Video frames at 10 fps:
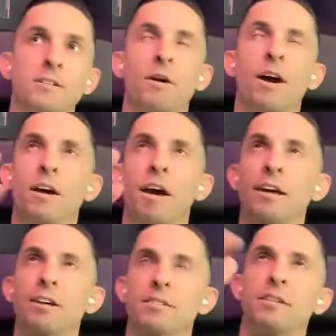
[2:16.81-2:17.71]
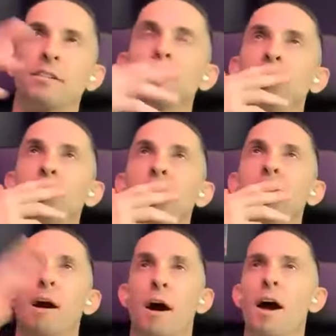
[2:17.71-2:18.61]
Well, I guess
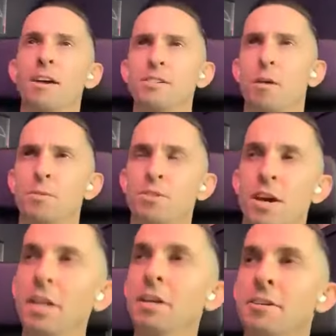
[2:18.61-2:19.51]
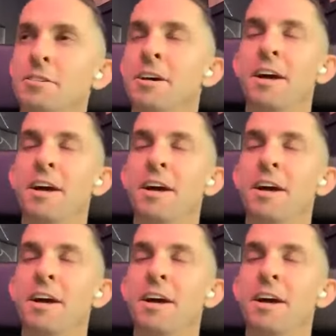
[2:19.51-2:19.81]
yeah, actually almost 10 years.